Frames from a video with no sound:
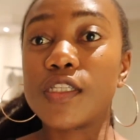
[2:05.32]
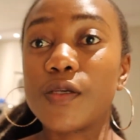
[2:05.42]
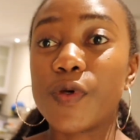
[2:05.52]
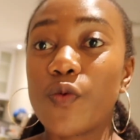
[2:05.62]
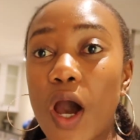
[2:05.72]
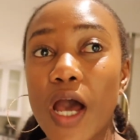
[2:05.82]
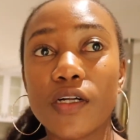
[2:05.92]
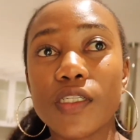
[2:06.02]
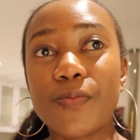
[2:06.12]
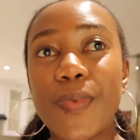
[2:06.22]
It's a bit
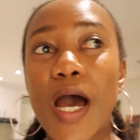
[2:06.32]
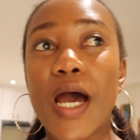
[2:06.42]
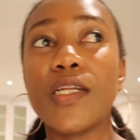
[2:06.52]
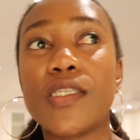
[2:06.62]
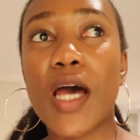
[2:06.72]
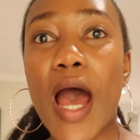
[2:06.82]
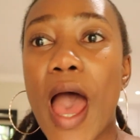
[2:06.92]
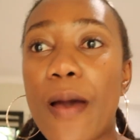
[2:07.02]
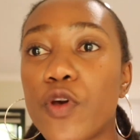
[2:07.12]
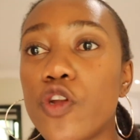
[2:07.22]
wild, but I
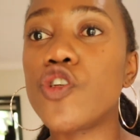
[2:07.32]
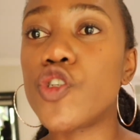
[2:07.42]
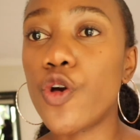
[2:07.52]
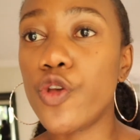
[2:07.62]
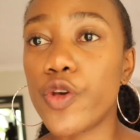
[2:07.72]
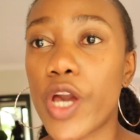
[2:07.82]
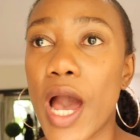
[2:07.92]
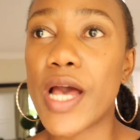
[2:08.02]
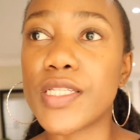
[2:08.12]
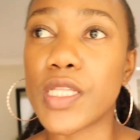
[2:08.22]
am going to show you
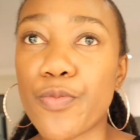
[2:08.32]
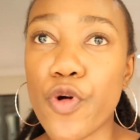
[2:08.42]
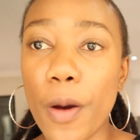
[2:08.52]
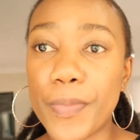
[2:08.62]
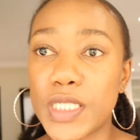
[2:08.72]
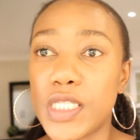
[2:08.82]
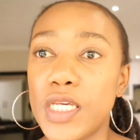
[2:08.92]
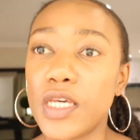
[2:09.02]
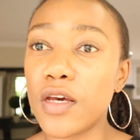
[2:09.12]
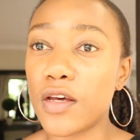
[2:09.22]
guys the
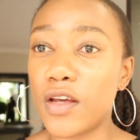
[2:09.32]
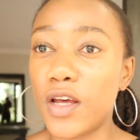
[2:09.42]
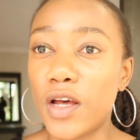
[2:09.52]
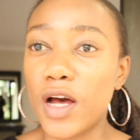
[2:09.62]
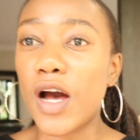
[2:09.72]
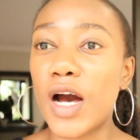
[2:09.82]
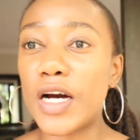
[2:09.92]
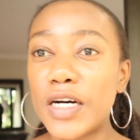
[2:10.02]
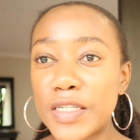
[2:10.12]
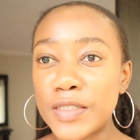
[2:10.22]
property.
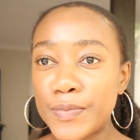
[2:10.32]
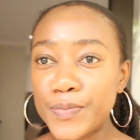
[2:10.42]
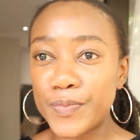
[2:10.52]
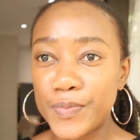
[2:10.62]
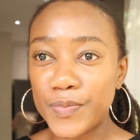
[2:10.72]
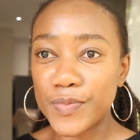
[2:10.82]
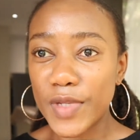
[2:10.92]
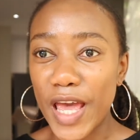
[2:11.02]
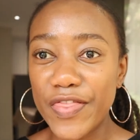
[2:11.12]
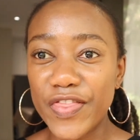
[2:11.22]
And
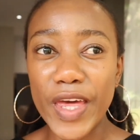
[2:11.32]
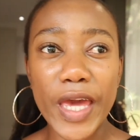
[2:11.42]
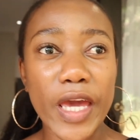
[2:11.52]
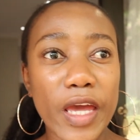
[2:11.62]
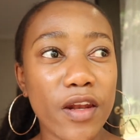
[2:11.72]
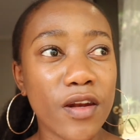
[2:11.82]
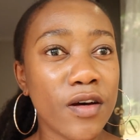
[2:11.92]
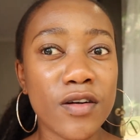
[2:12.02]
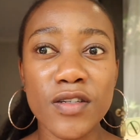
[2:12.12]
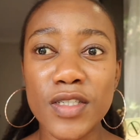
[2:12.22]
then,
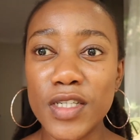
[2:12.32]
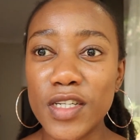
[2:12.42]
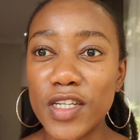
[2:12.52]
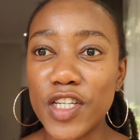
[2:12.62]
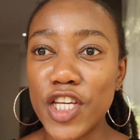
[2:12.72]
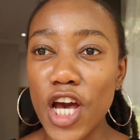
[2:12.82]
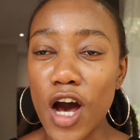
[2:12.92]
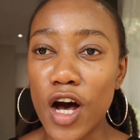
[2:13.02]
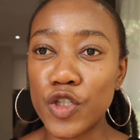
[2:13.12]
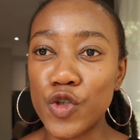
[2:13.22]

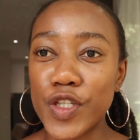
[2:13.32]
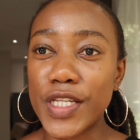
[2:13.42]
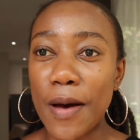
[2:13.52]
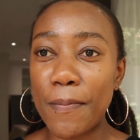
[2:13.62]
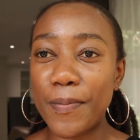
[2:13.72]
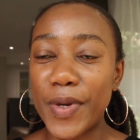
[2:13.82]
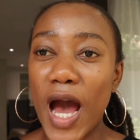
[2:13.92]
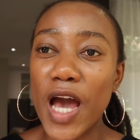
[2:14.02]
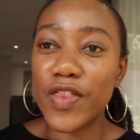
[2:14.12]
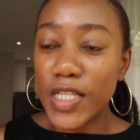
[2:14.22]
yeah, I'll do some
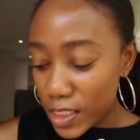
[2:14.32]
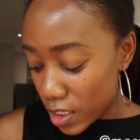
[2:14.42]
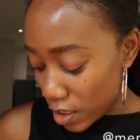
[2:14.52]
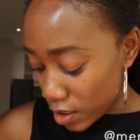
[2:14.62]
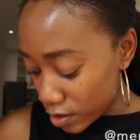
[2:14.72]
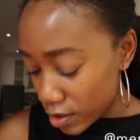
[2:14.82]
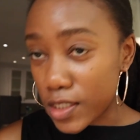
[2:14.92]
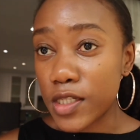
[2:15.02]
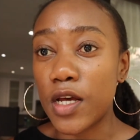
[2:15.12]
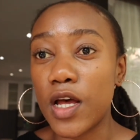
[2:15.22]
behind the
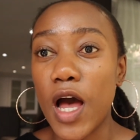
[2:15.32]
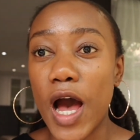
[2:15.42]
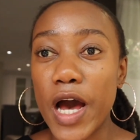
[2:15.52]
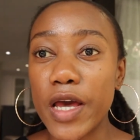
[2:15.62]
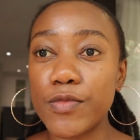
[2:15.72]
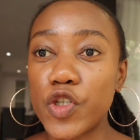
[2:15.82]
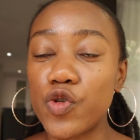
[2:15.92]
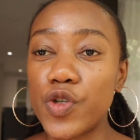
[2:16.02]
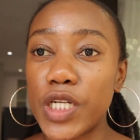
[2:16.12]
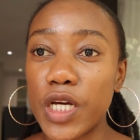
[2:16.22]
scenes. I am
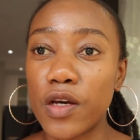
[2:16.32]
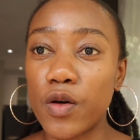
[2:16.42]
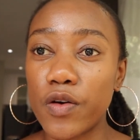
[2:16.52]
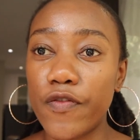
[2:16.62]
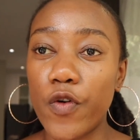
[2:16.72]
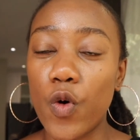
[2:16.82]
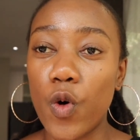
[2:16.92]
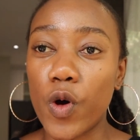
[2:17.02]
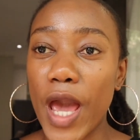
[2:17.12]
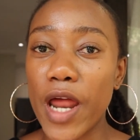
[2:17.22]
shooting
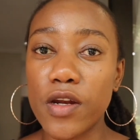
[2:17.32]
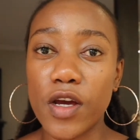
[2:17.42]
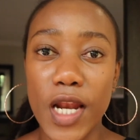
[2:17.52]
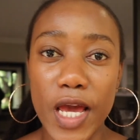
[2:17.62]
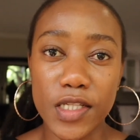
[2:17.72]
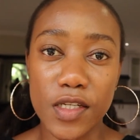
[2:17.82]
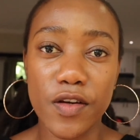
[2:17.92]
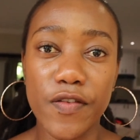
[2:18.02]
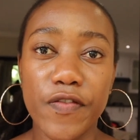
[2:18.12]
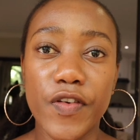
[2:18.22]
for CanonCollective,